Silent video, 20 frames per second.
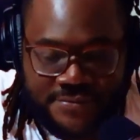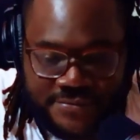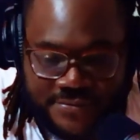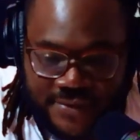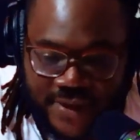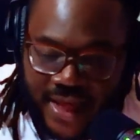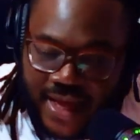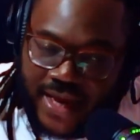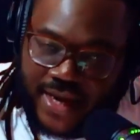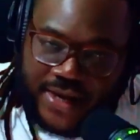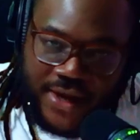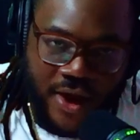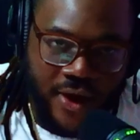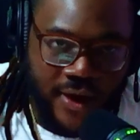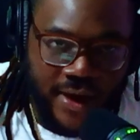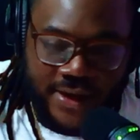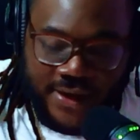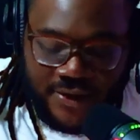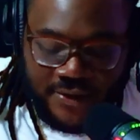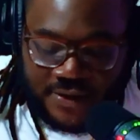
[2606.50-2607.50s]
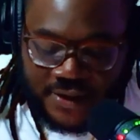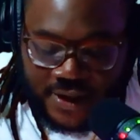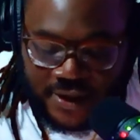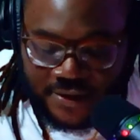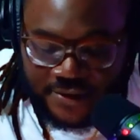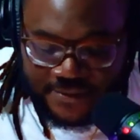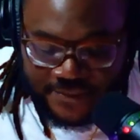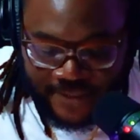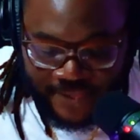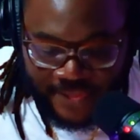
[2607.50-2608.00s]
Nah, y'all ain't gonna
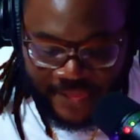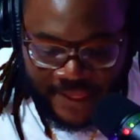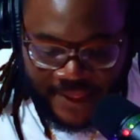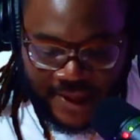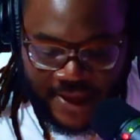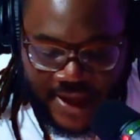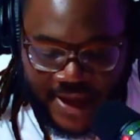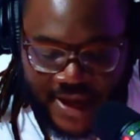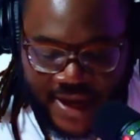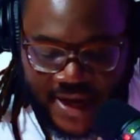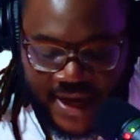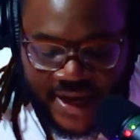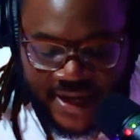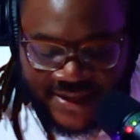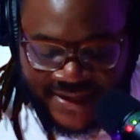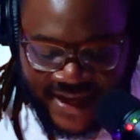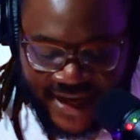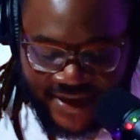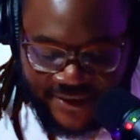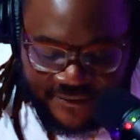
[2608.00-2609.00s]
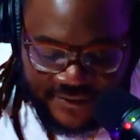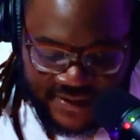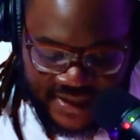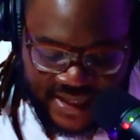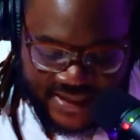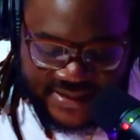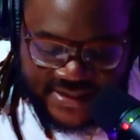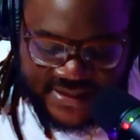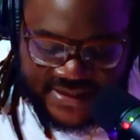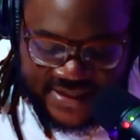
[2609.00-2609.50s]
know. A lot of
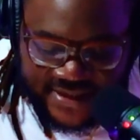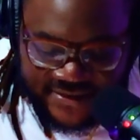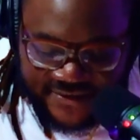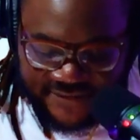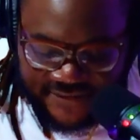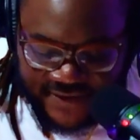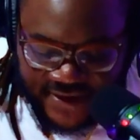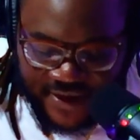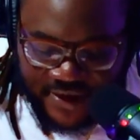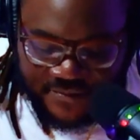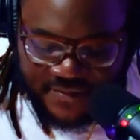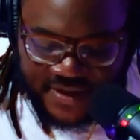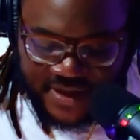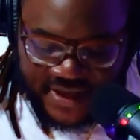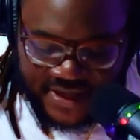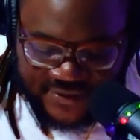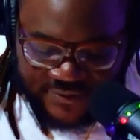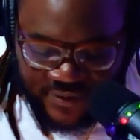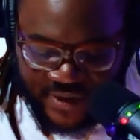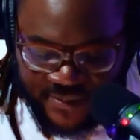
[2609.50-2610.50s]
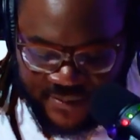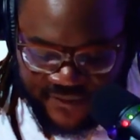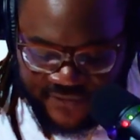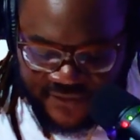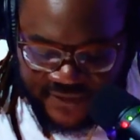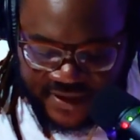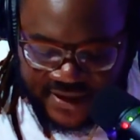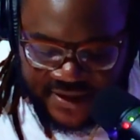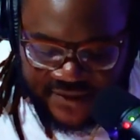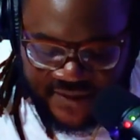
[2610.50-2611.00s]
relationships fail because women
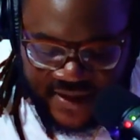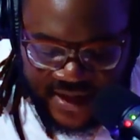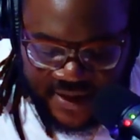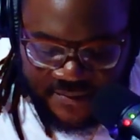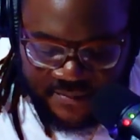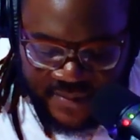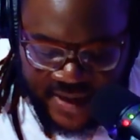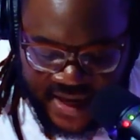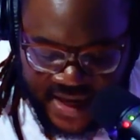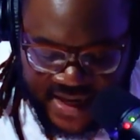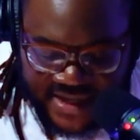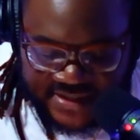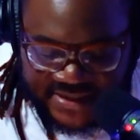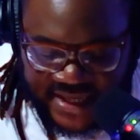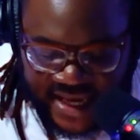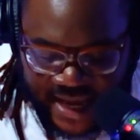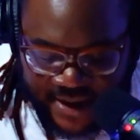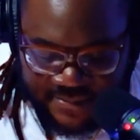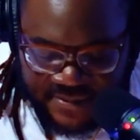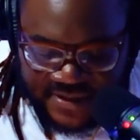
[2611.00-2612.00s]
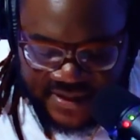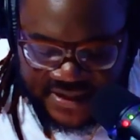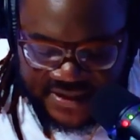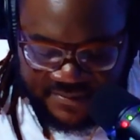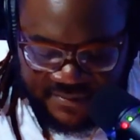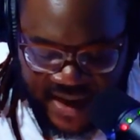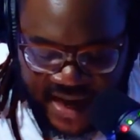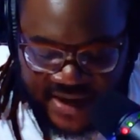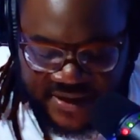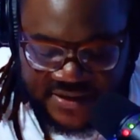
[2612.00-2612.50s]
forget that a man's happiness
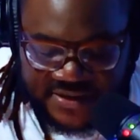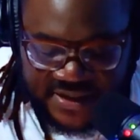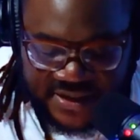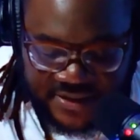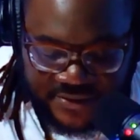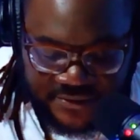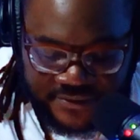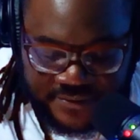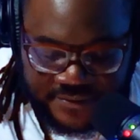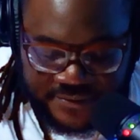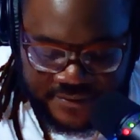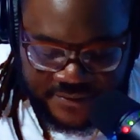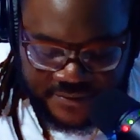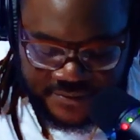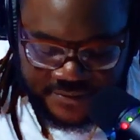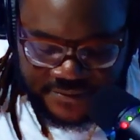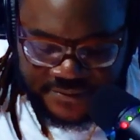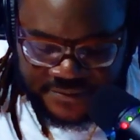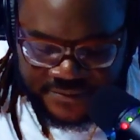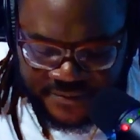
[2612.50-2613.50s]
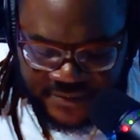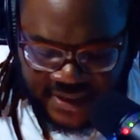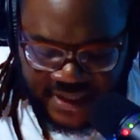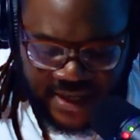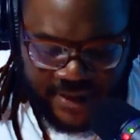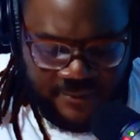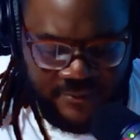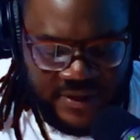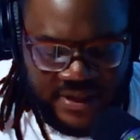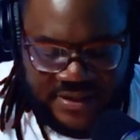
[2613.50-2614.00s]
matters too.
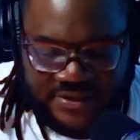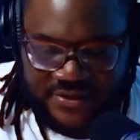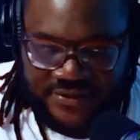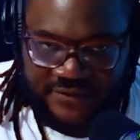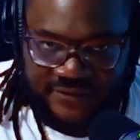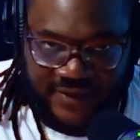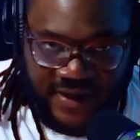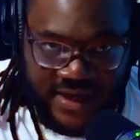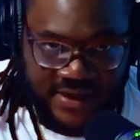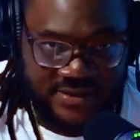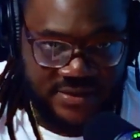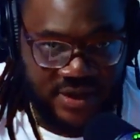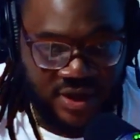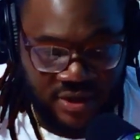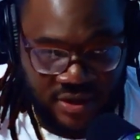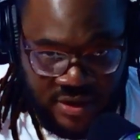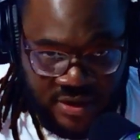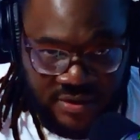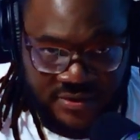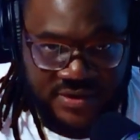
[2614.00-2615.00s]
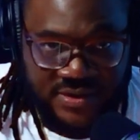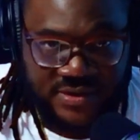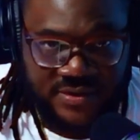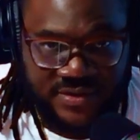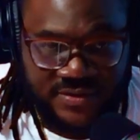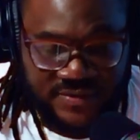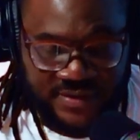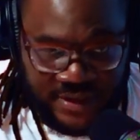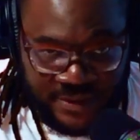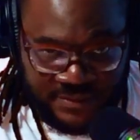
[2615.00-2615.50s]
I'm reading too fast. Hold on.
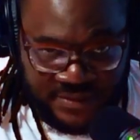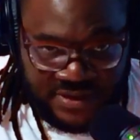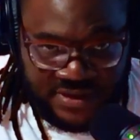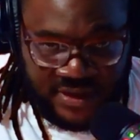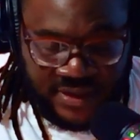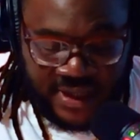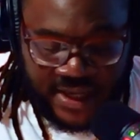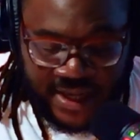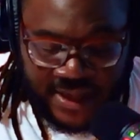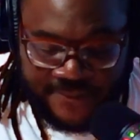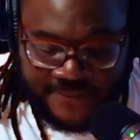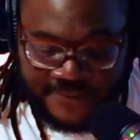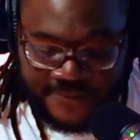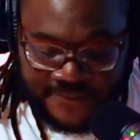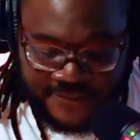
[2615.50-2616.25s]
Let me slow down.